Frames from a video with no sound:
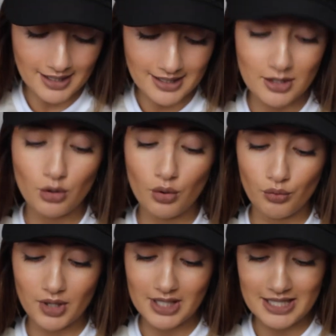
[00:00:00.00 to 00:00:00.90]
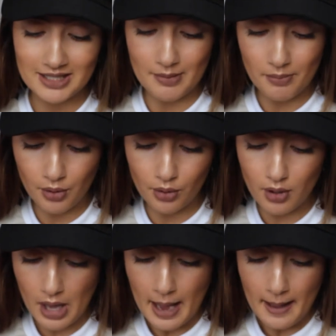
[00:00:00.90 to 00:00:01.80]
It's still really
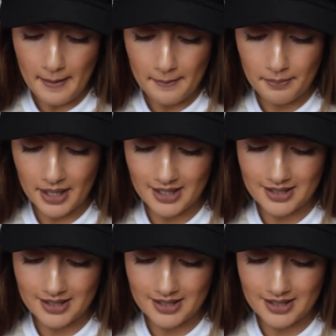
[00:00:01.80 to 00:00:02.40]
simple, but